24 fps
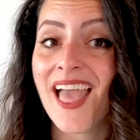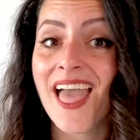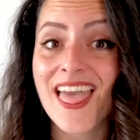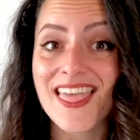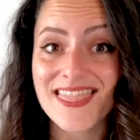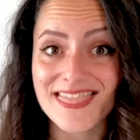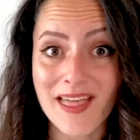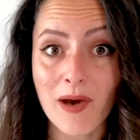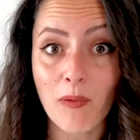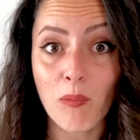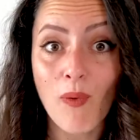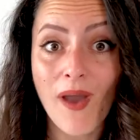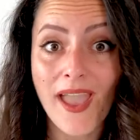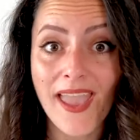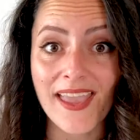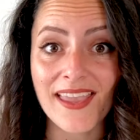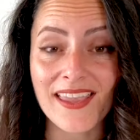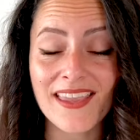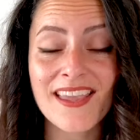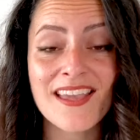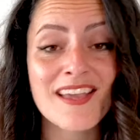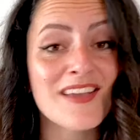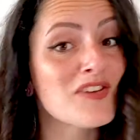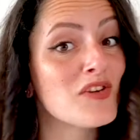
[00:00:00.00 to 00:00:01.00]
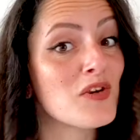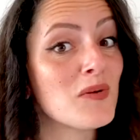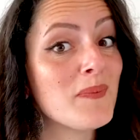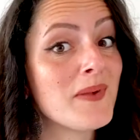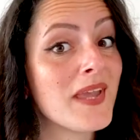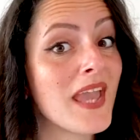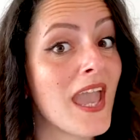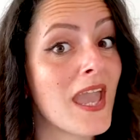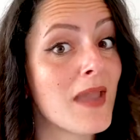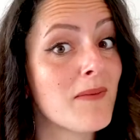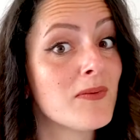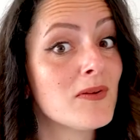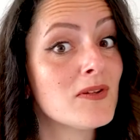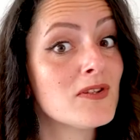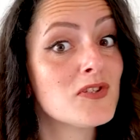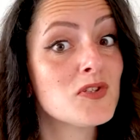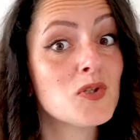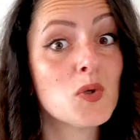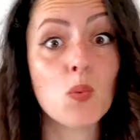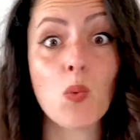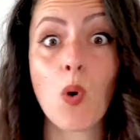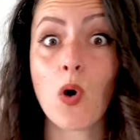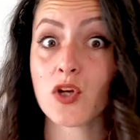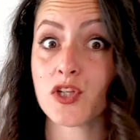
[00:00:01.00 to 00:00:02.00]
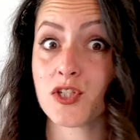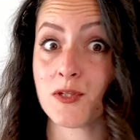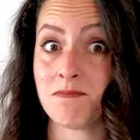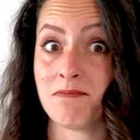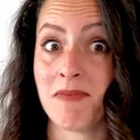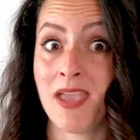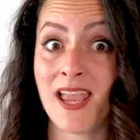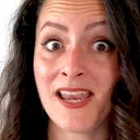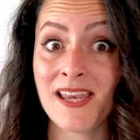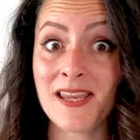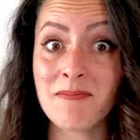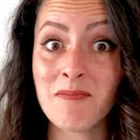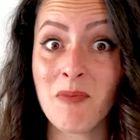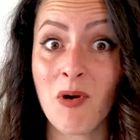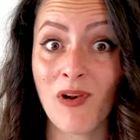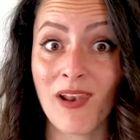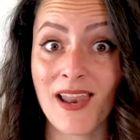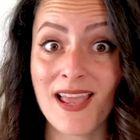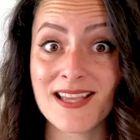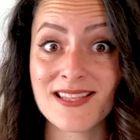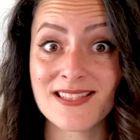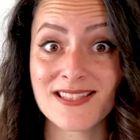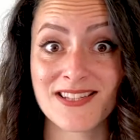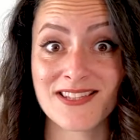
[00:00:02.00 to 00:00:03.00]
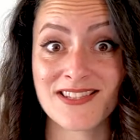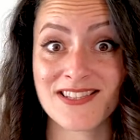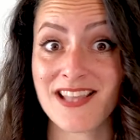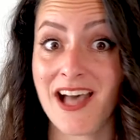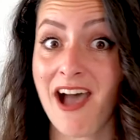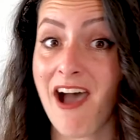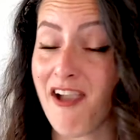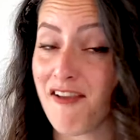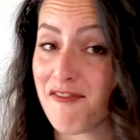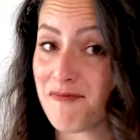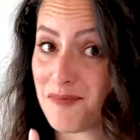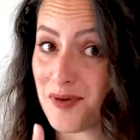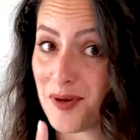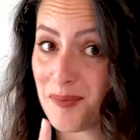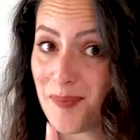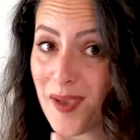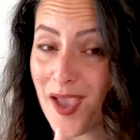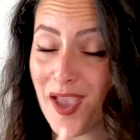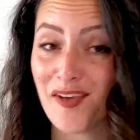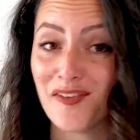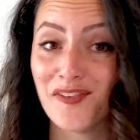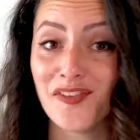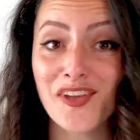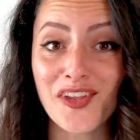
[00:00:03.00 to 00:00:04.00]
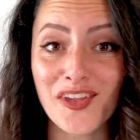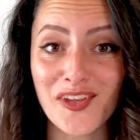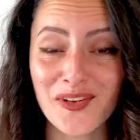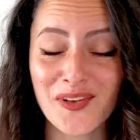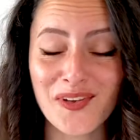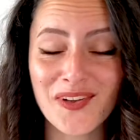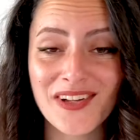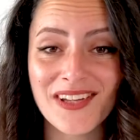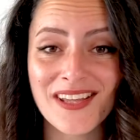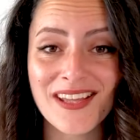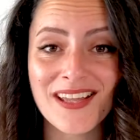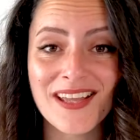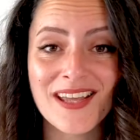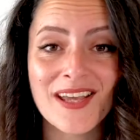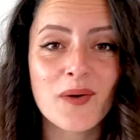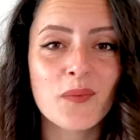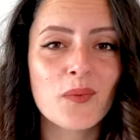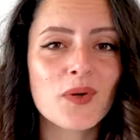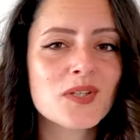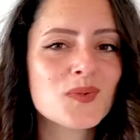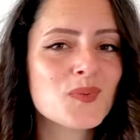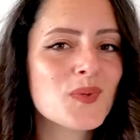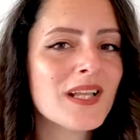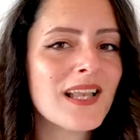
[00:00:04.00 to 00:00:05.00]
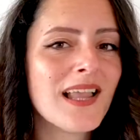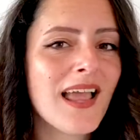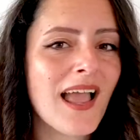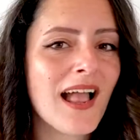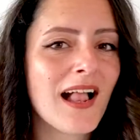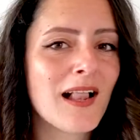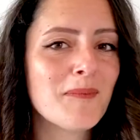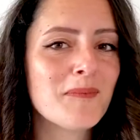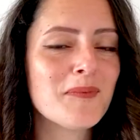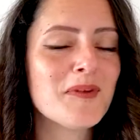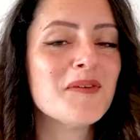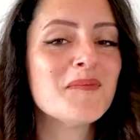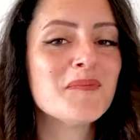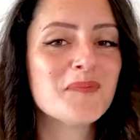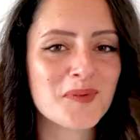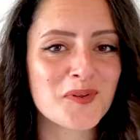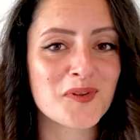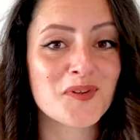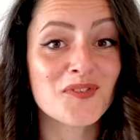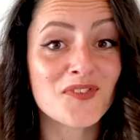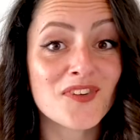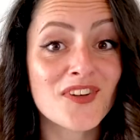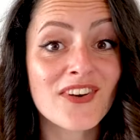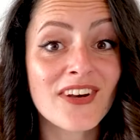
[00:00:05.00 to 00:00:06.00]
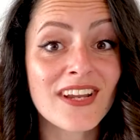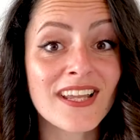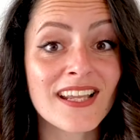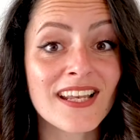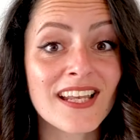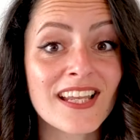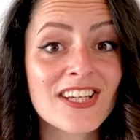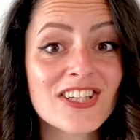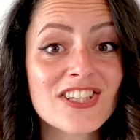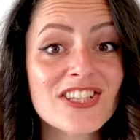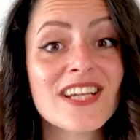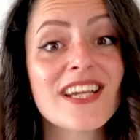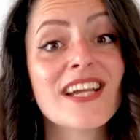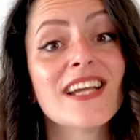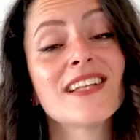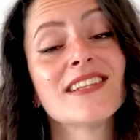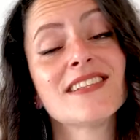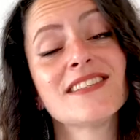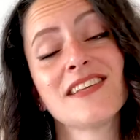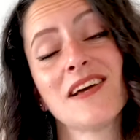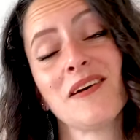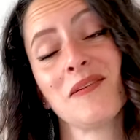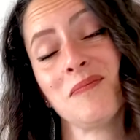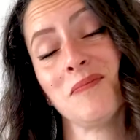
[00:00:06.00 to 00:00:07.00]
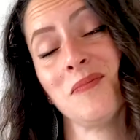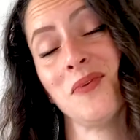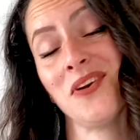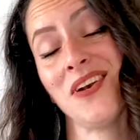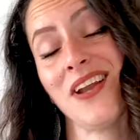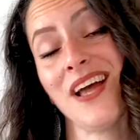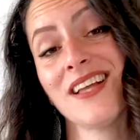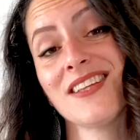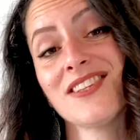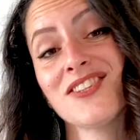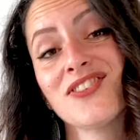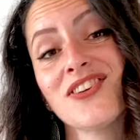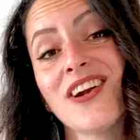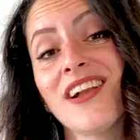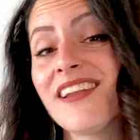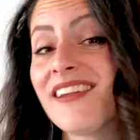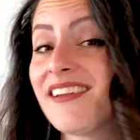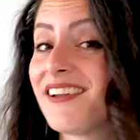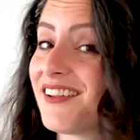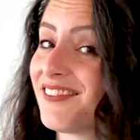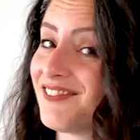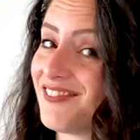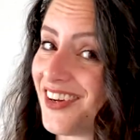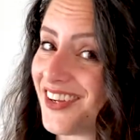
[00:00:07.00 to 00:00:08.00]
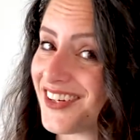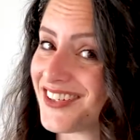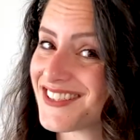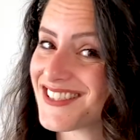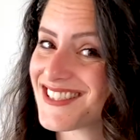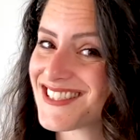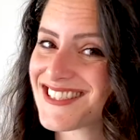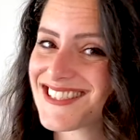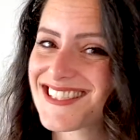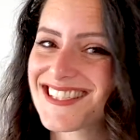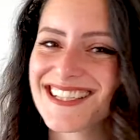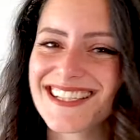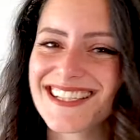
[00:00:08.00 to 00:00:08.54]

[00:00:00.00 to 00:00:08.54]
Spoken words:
That way, you'll be able to watch many more lessons that I've prepared for you, which will help you improve your English and sound more natural and advanced.